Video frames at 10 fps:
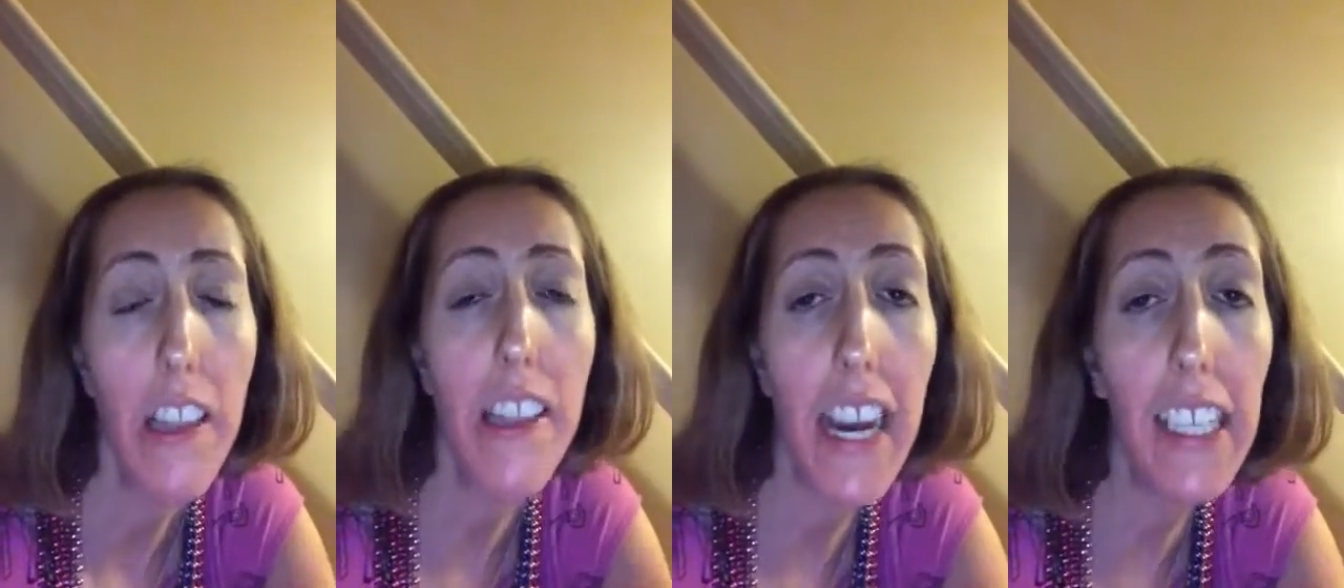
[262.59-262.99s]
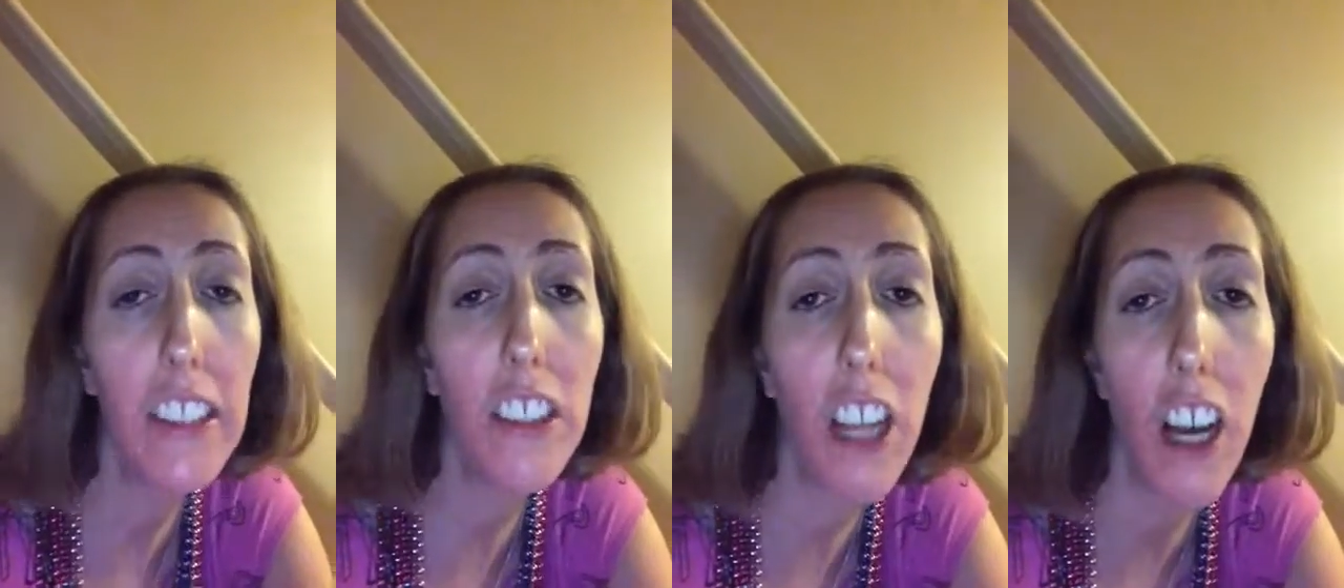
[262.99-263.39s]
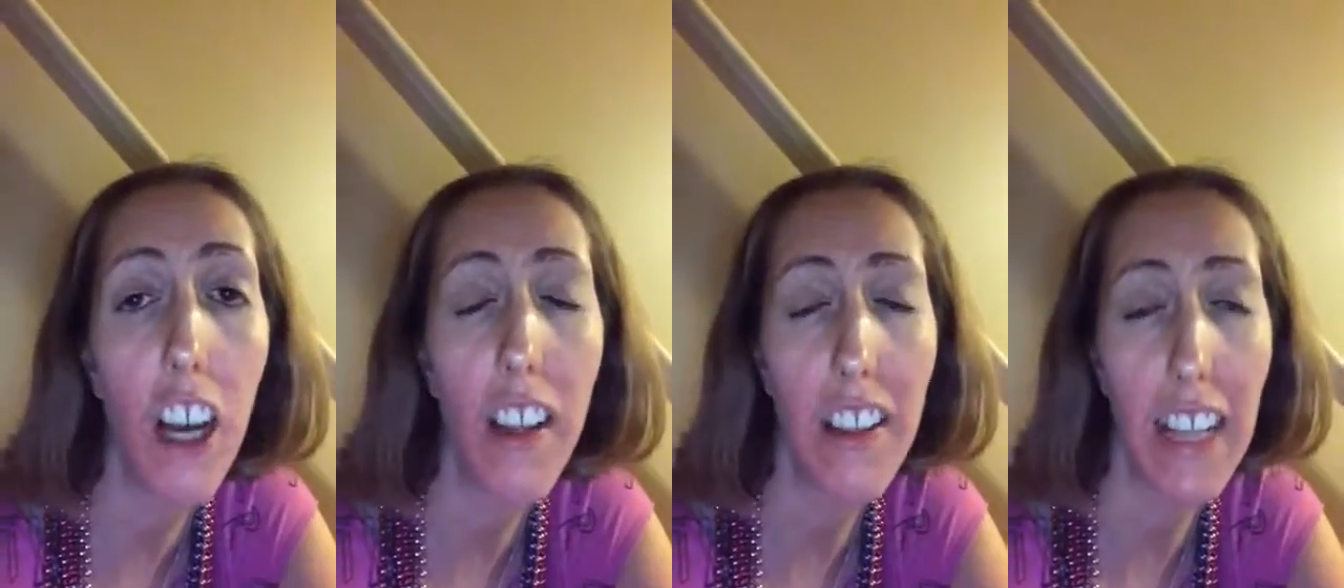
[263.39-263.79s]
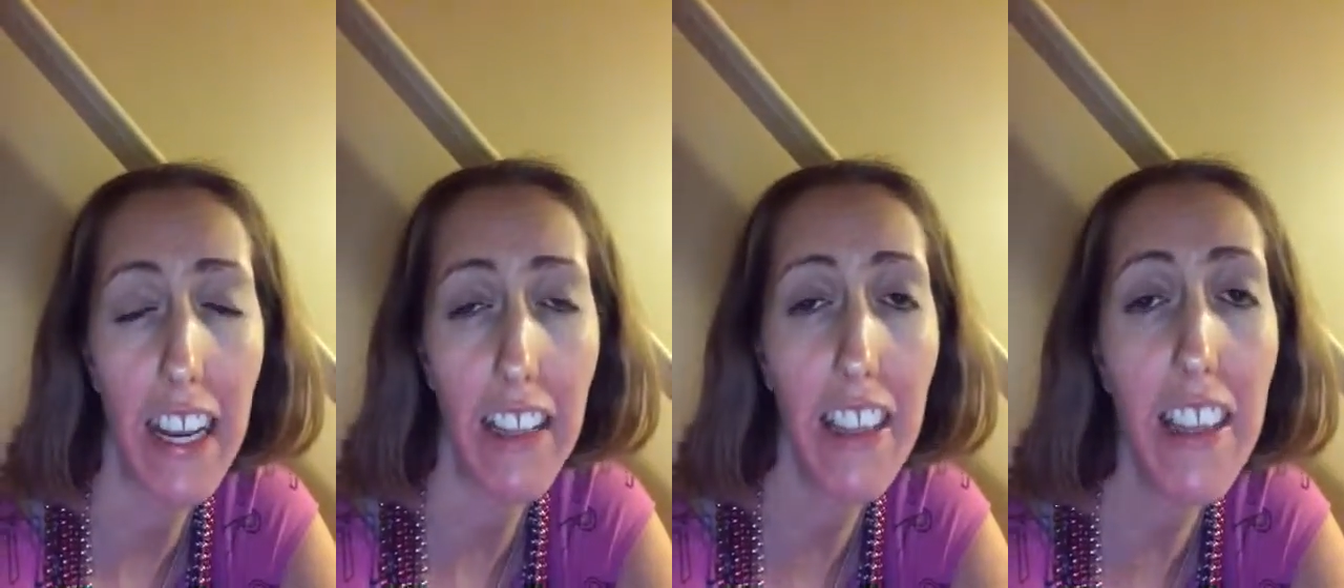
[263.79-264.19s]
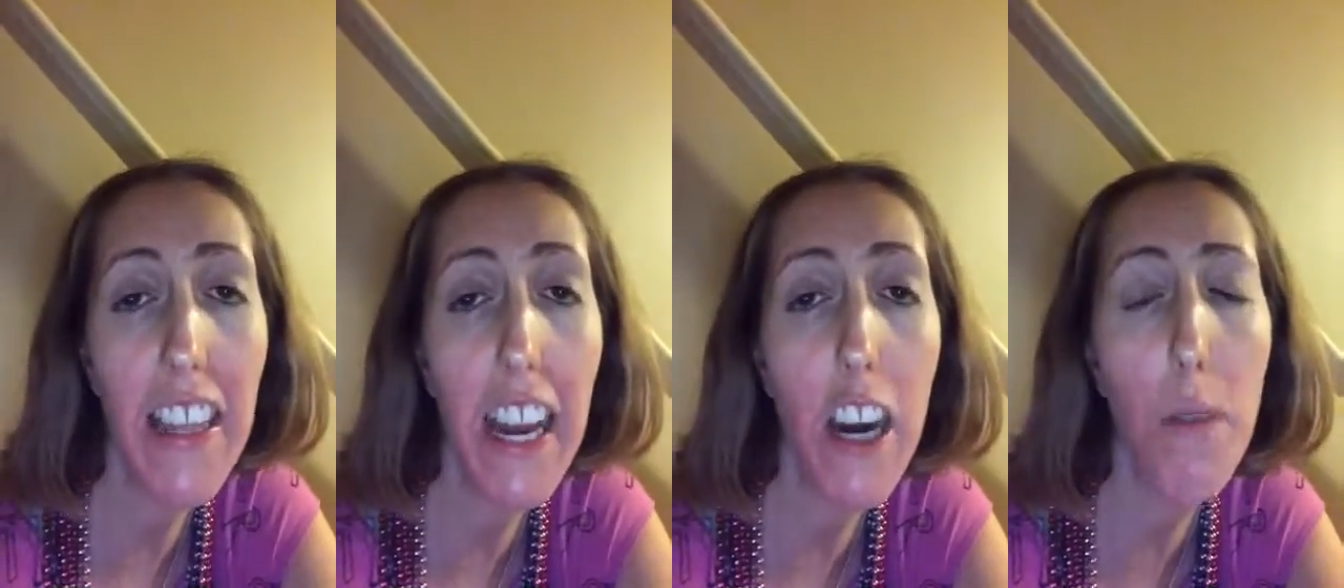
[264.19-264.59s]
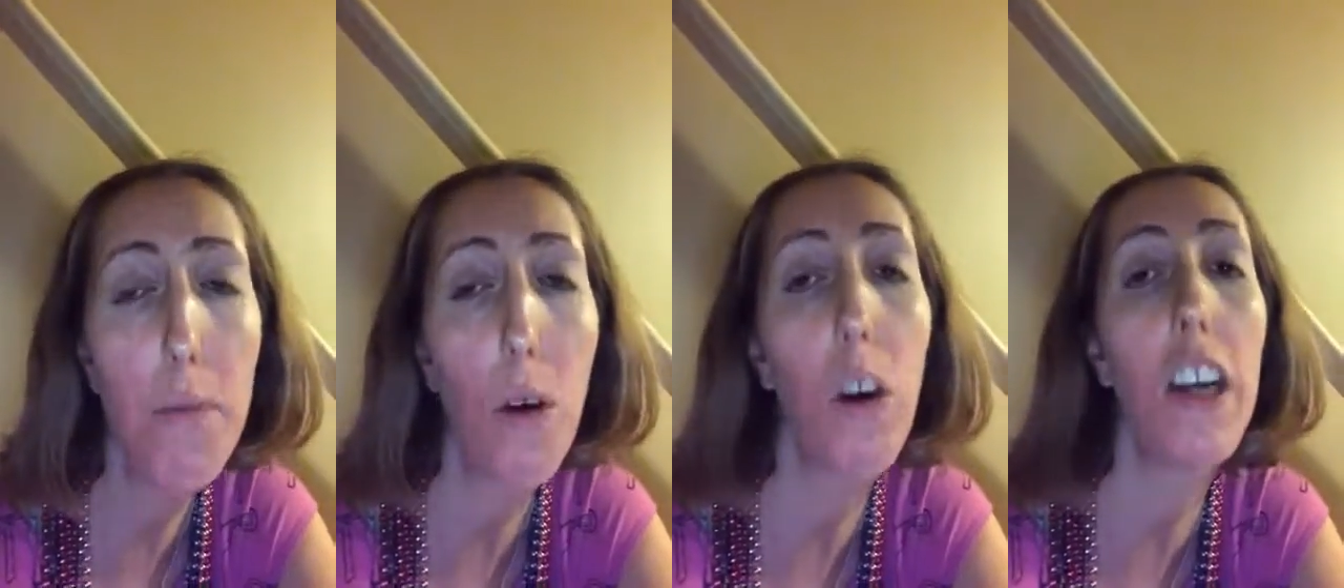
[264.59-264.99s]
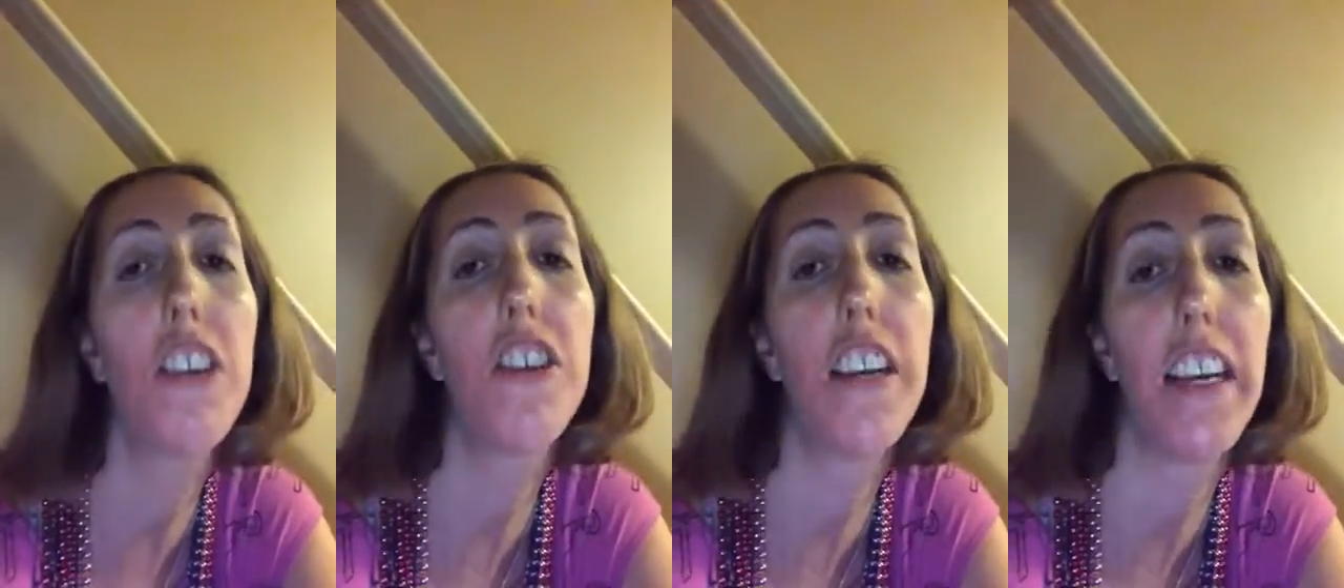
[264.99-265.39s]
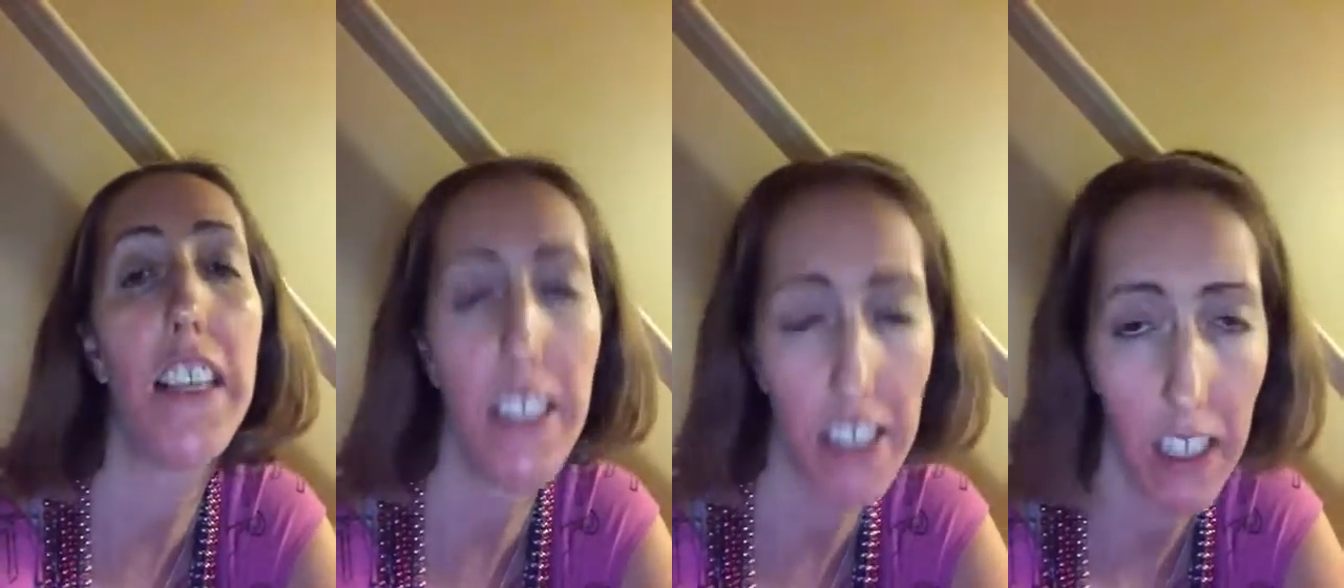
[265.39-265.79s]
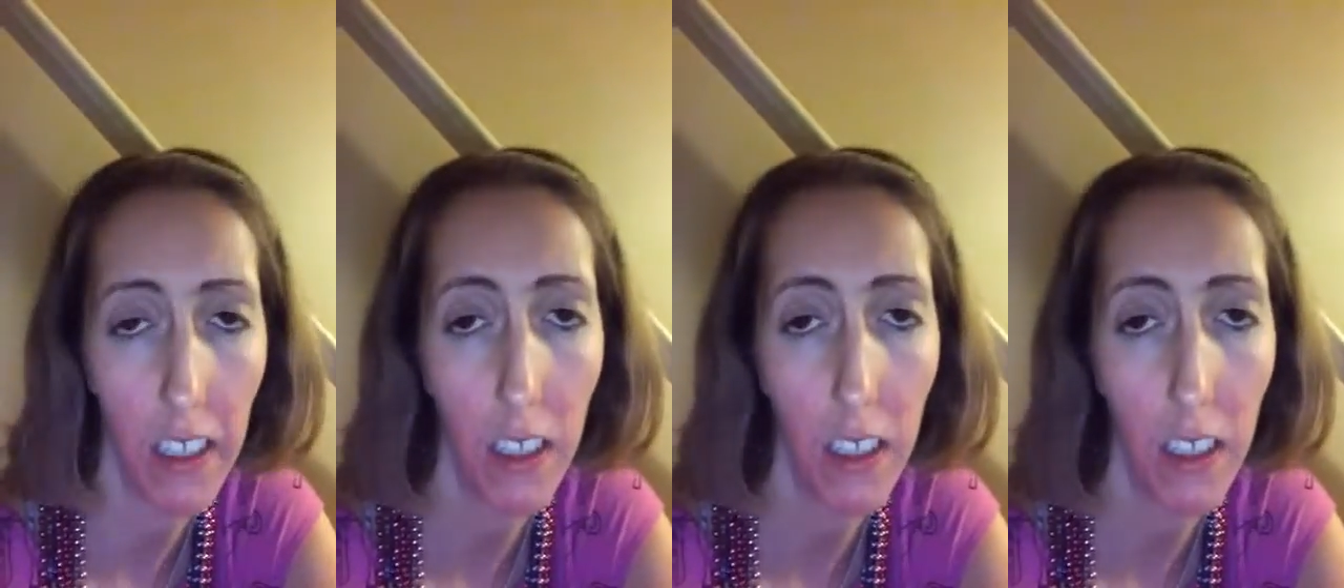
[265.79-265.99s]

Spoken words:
they saw that their porches